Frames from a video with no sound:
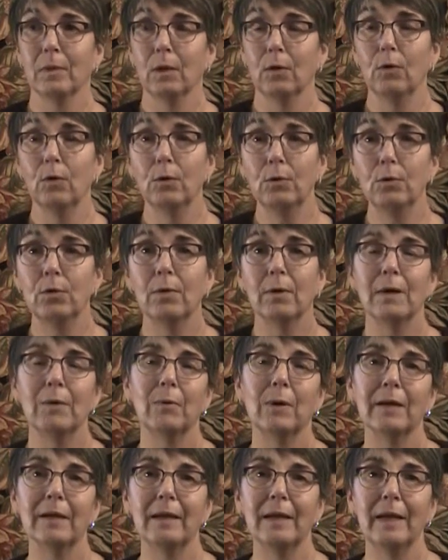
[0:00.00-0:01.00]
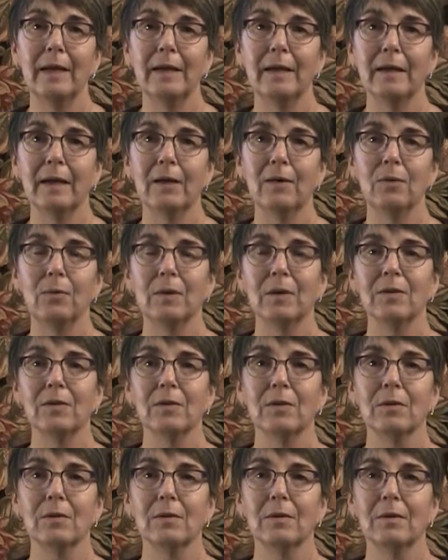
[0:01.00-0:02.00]
Who do I want to hang out
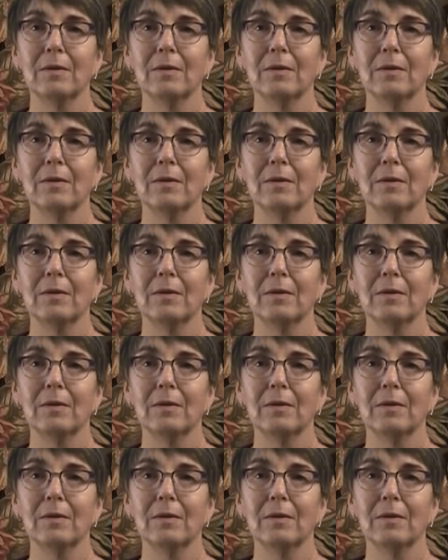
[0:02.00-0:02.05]
with?